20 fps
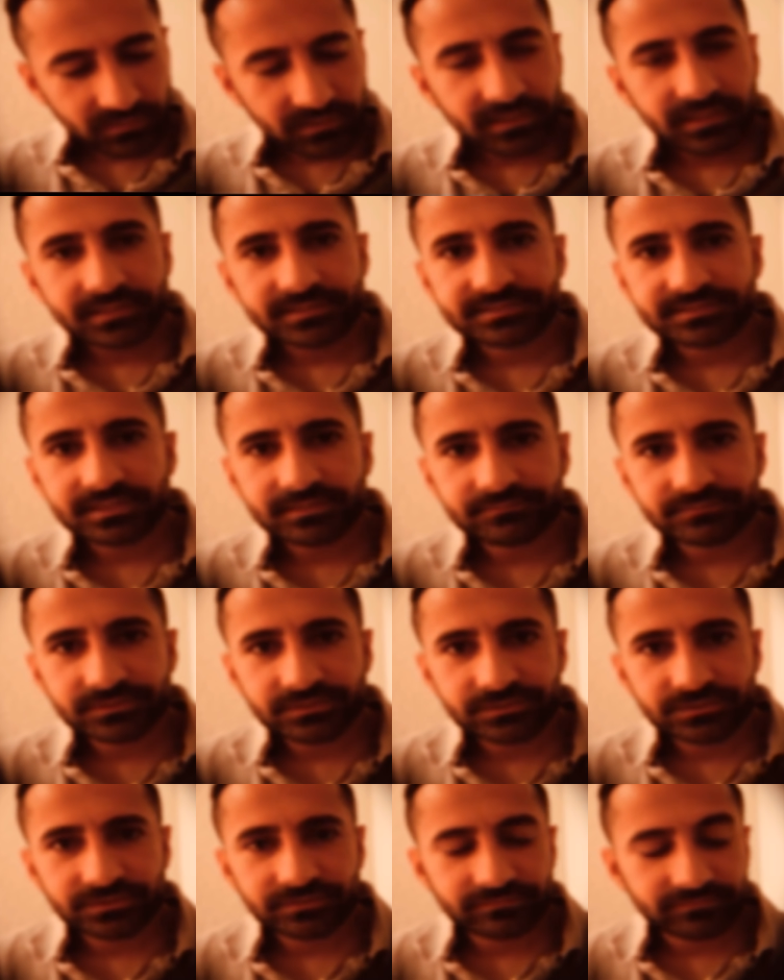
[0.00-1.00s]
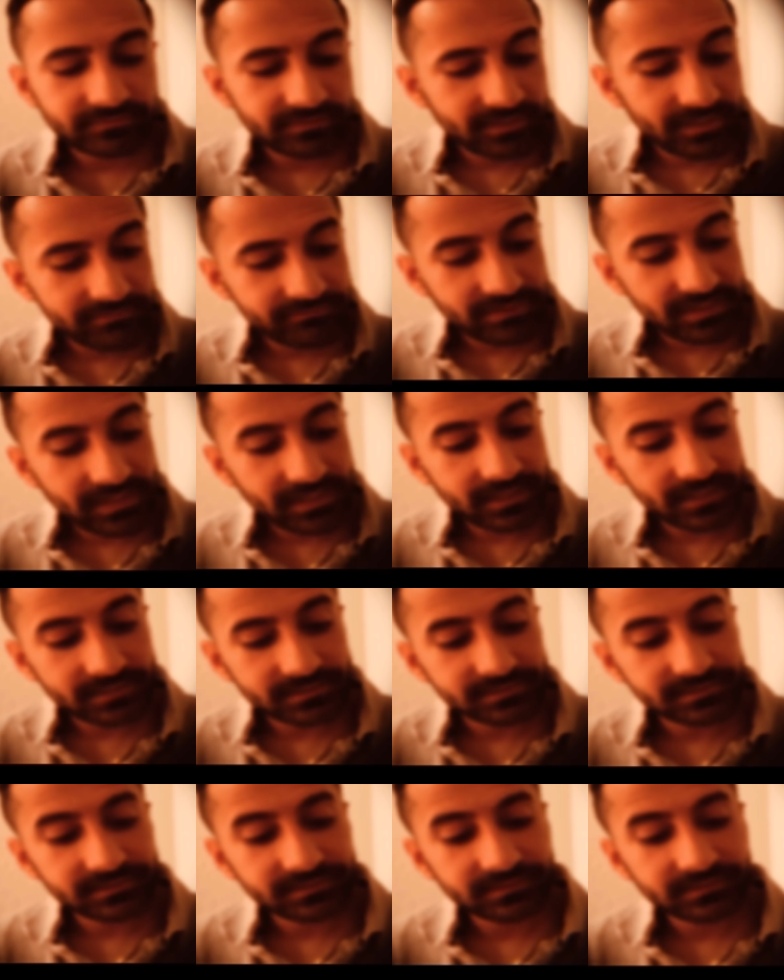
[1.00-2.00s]
it seems that you've never
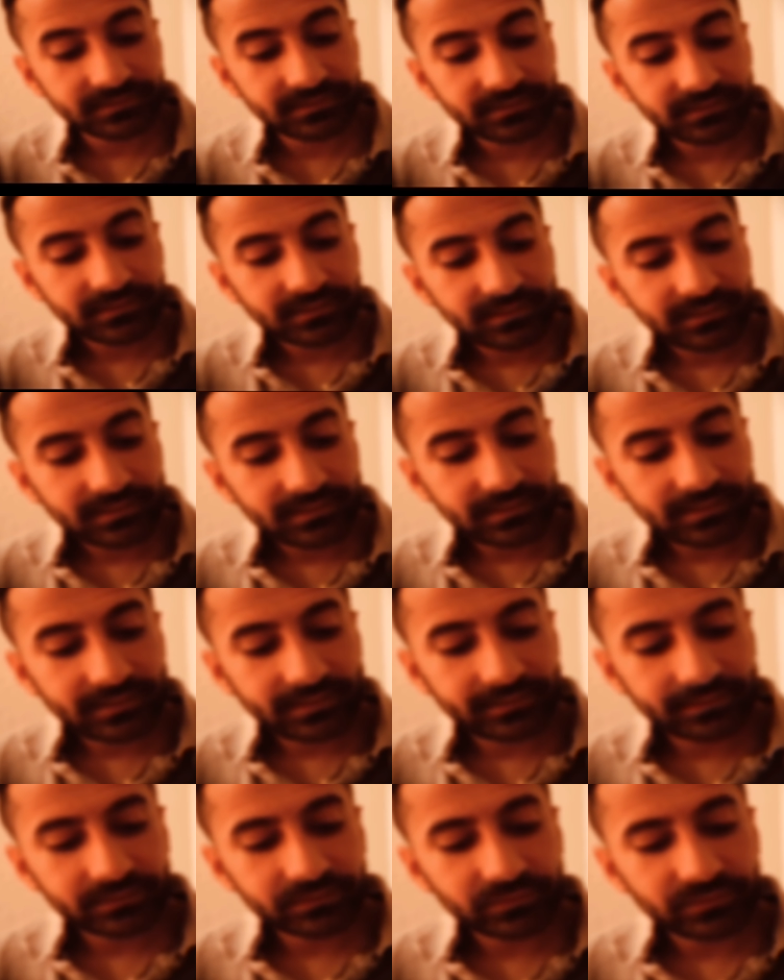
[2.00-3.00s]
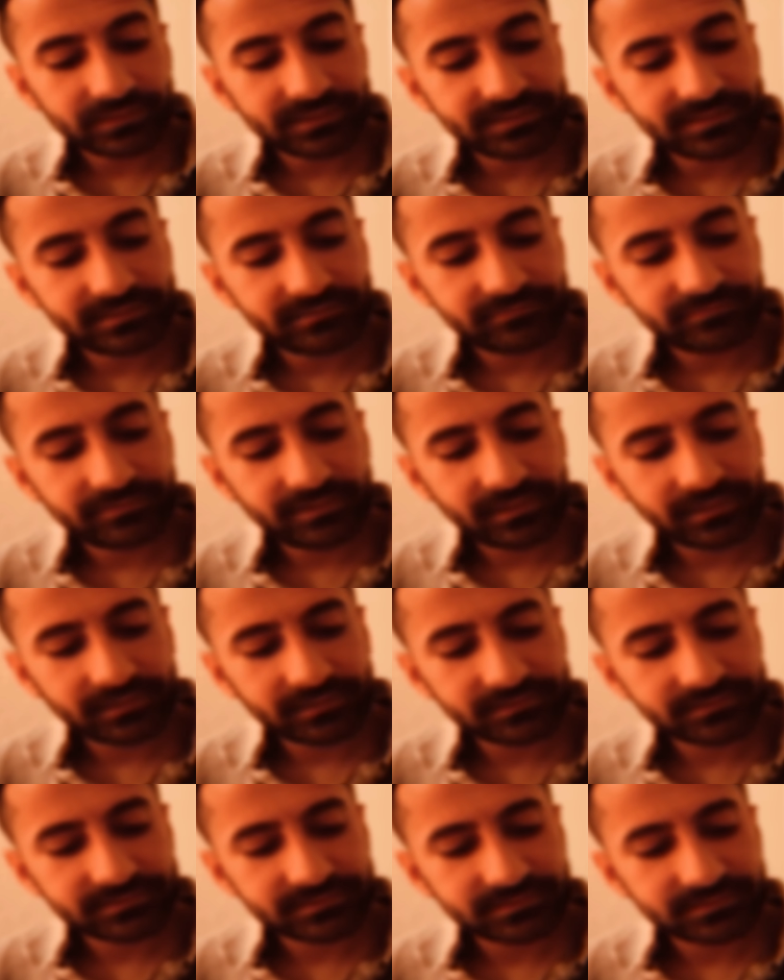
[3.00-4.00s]
had a colour
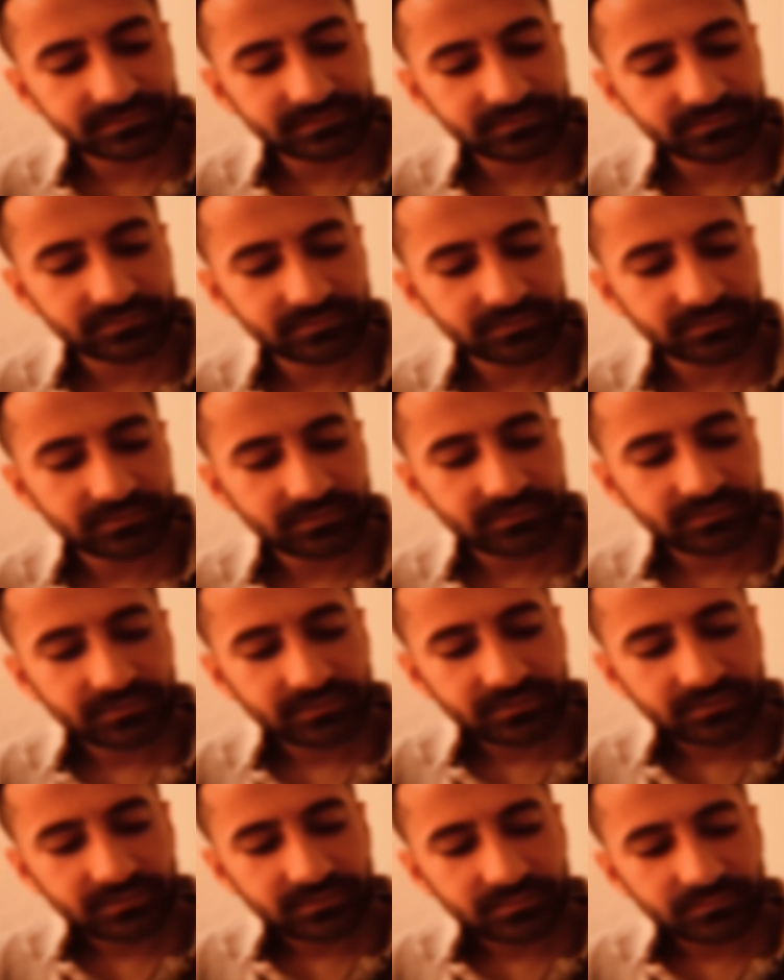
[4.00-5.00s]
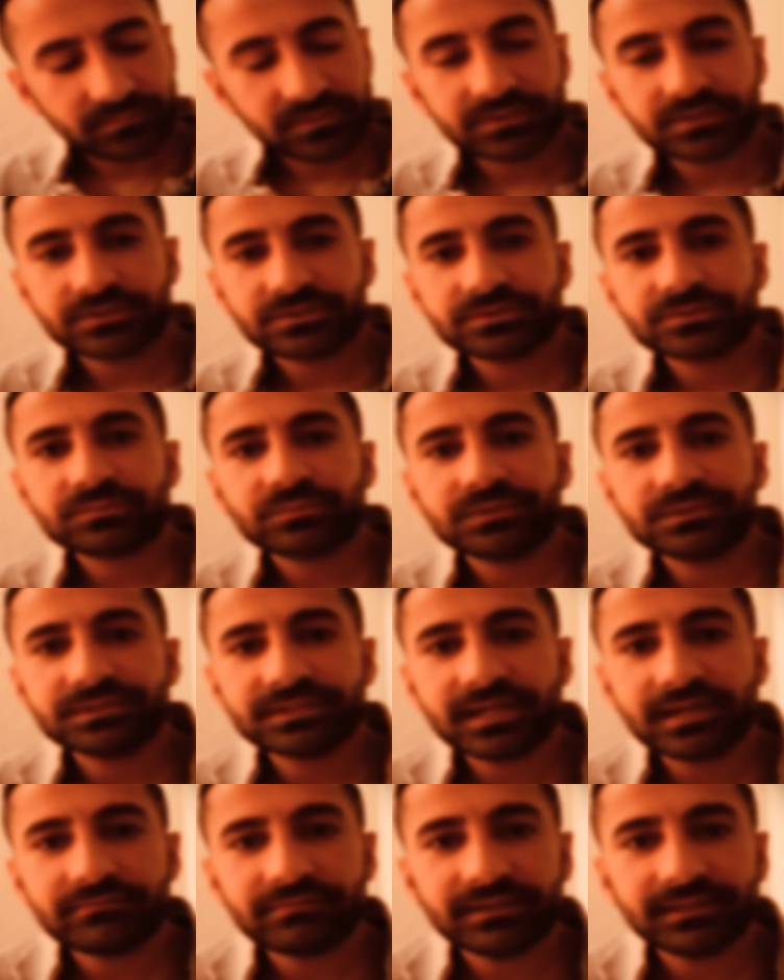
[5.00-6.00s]
defect. But I just want to
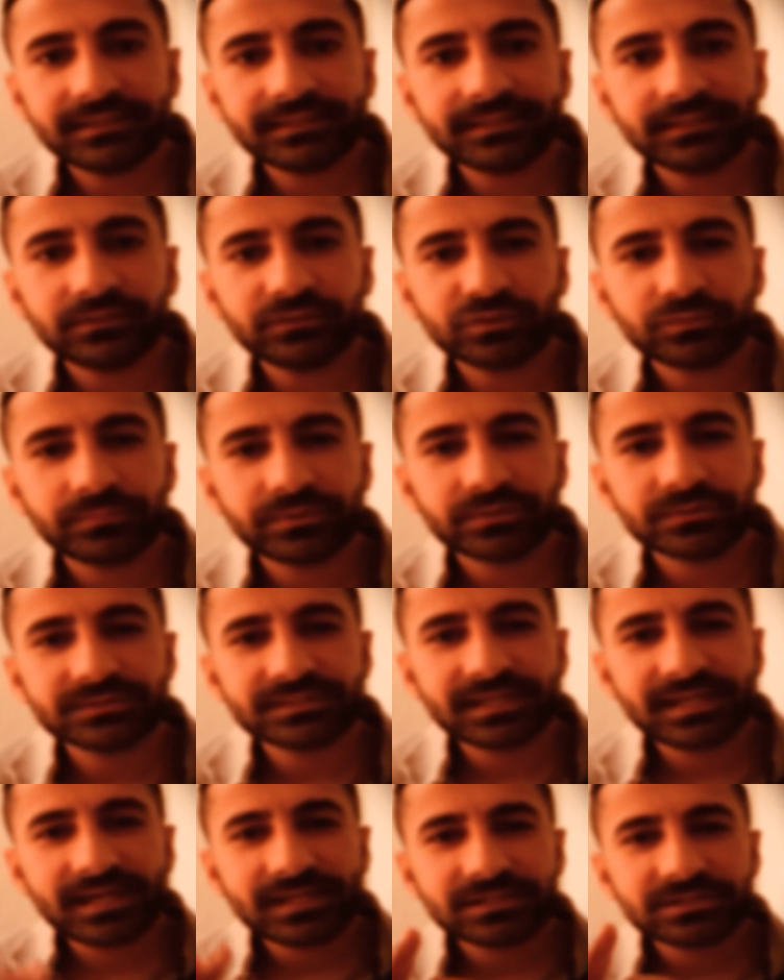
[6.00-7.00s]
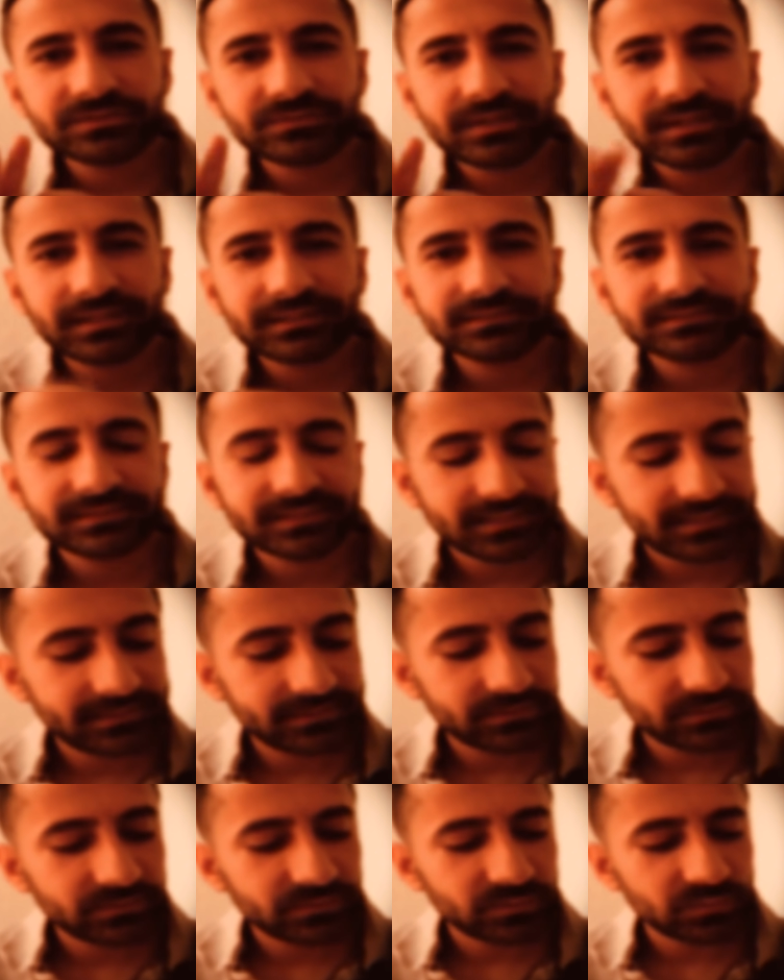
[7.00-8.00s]
have a little look because cataract can
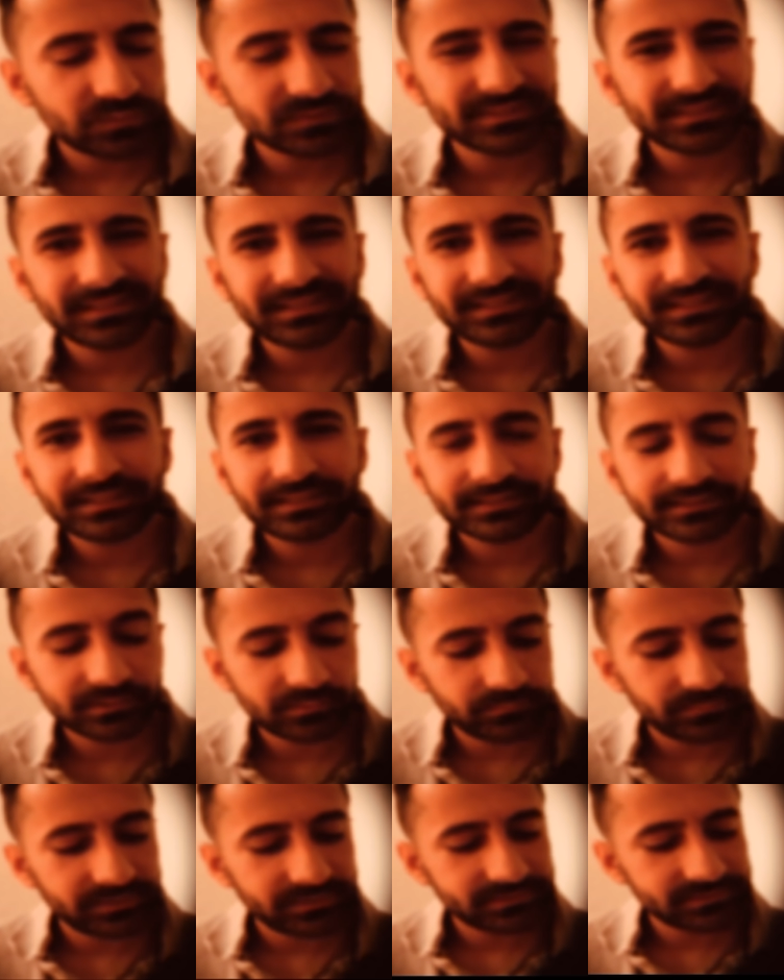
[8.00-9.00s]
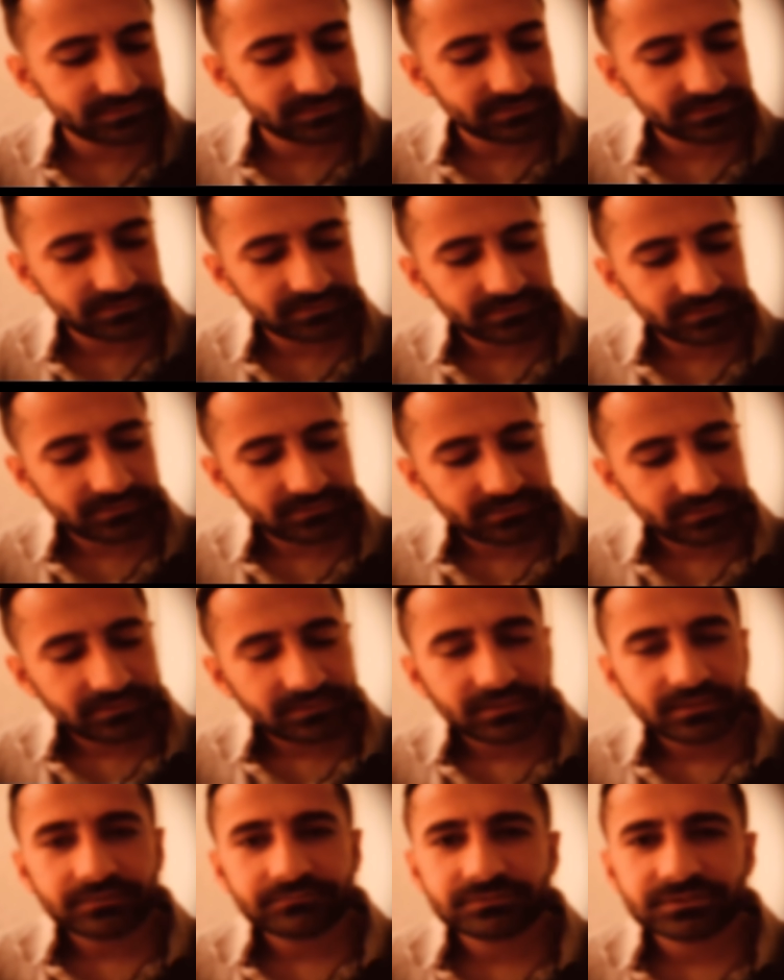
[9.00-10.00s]
cause a little bit
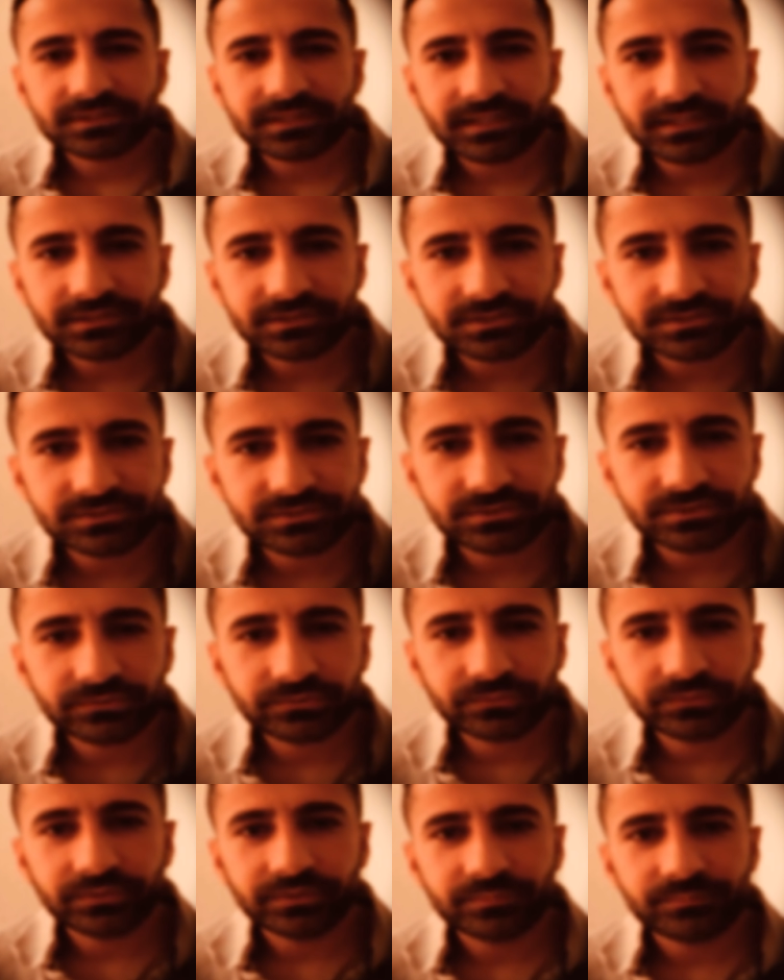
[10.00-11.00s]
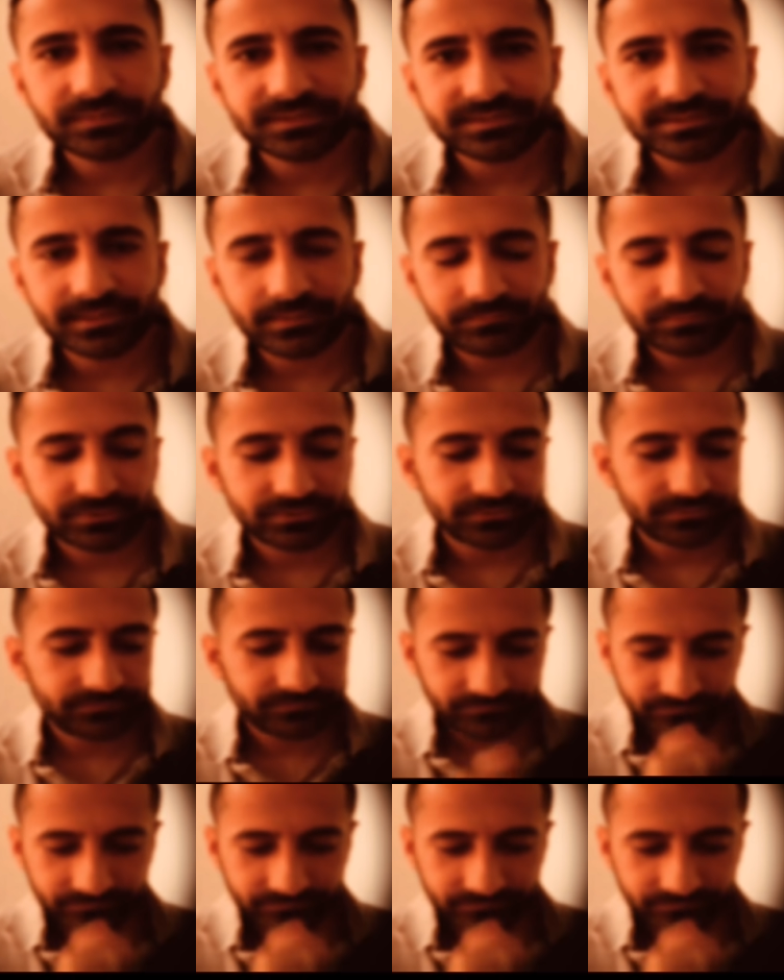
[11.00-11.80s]
of changes to your colour perception.